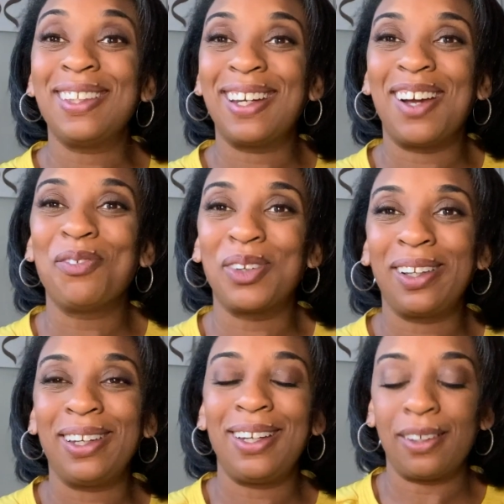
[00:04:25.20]
that I
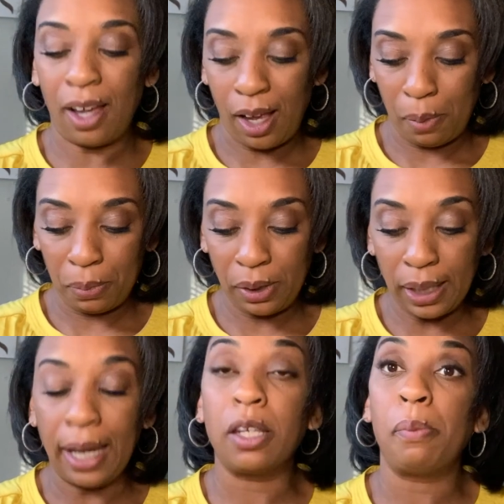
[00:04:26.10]
really
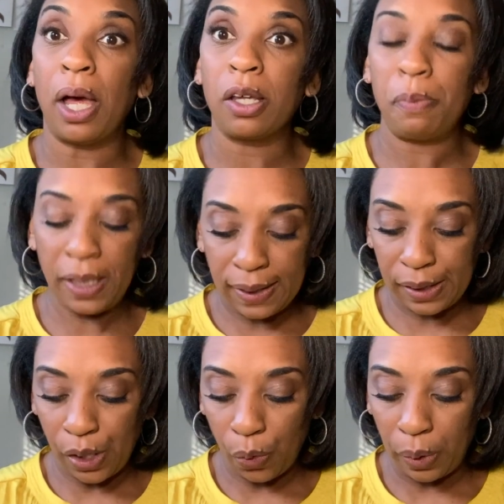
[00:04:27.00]
like about Capezio,